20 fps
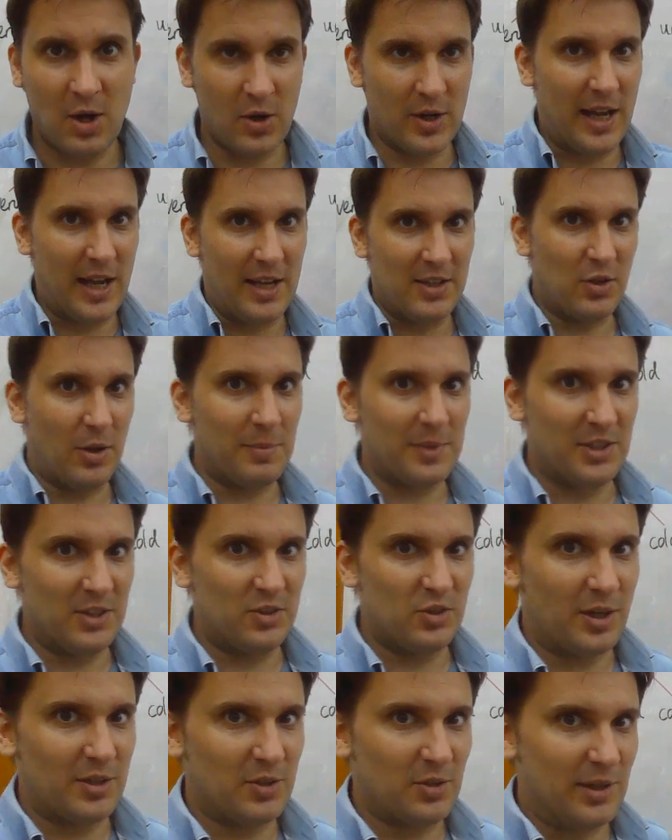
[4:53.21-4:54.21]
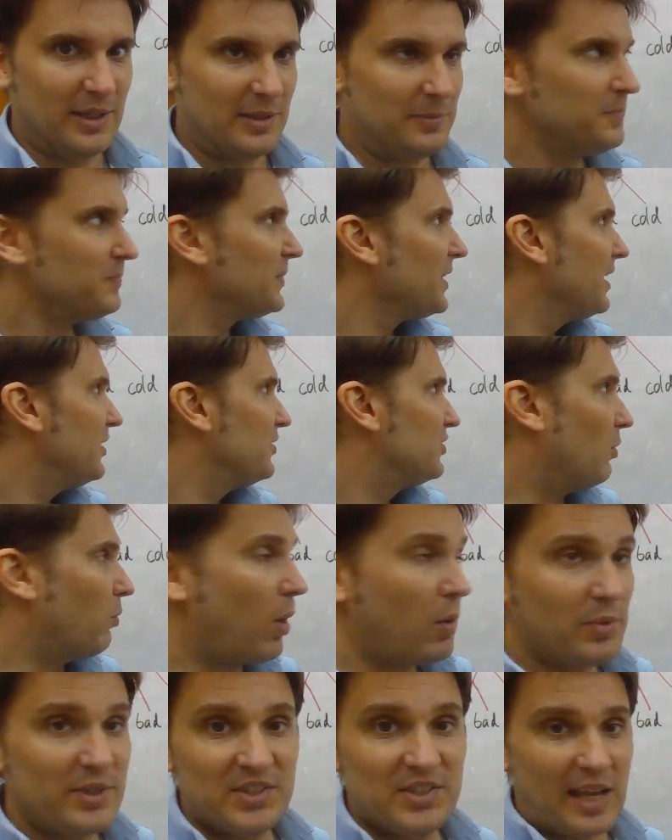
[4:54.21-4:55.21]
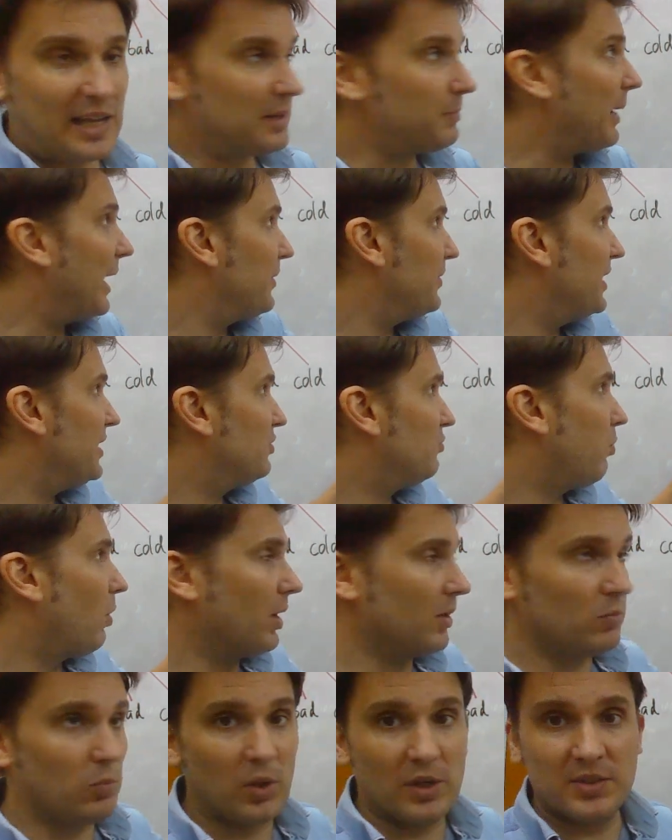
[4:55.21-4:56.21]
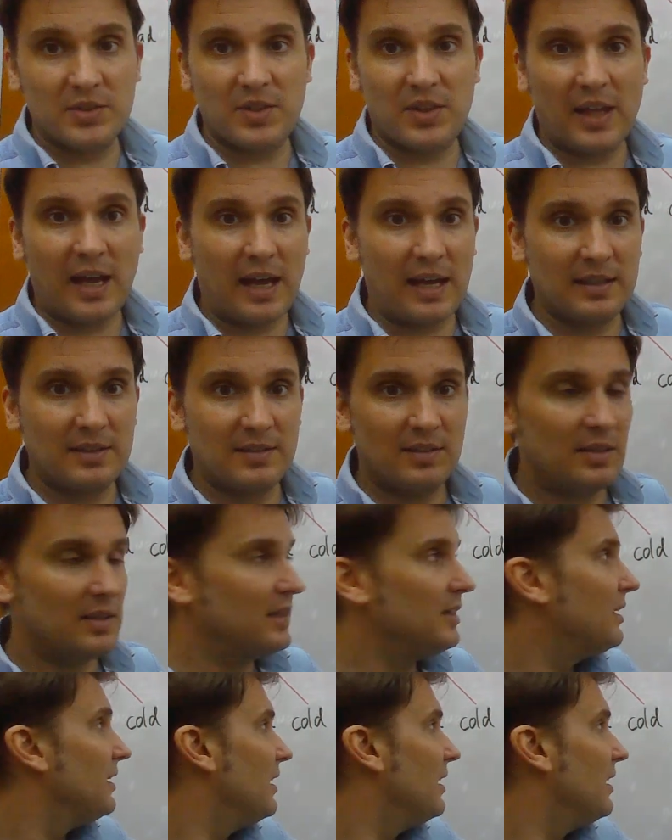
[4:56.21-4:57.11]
Okay, so I'm going to try and do it. So what we said about this one was that